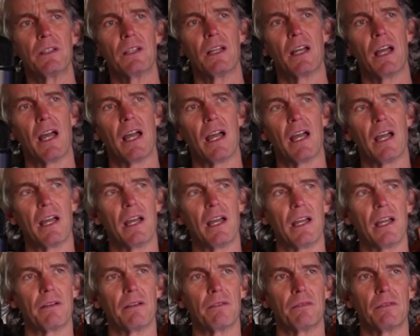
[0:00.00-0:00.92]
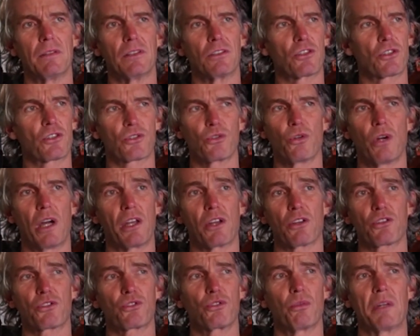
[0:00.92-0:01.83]
And
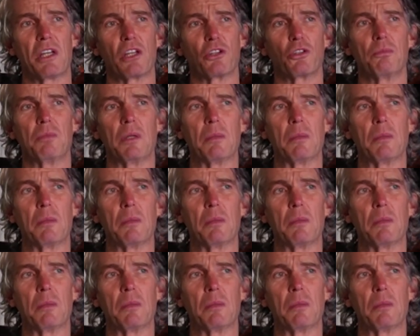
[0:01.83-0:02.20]
there's so many good